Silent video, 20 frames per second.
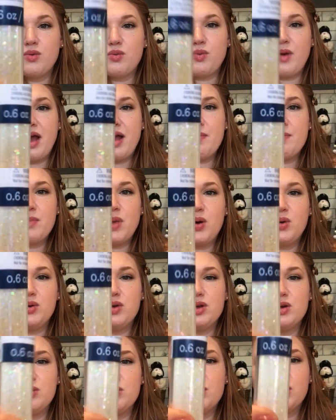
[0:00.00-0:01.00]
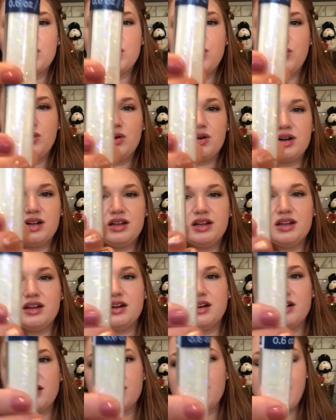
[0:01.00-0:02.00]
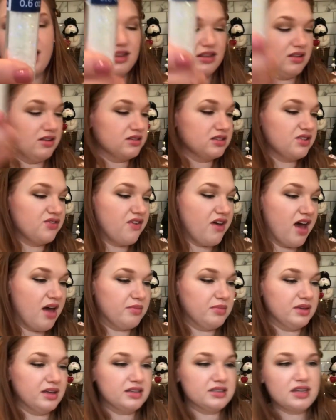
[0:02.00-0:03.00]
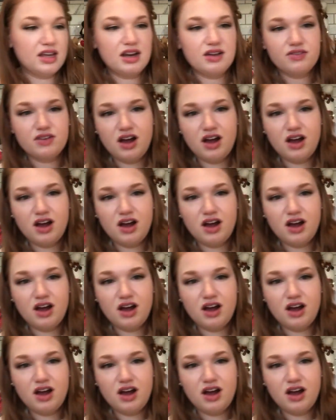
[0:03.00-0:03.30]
rainbow unicorn glitter that looks fabulous. And I've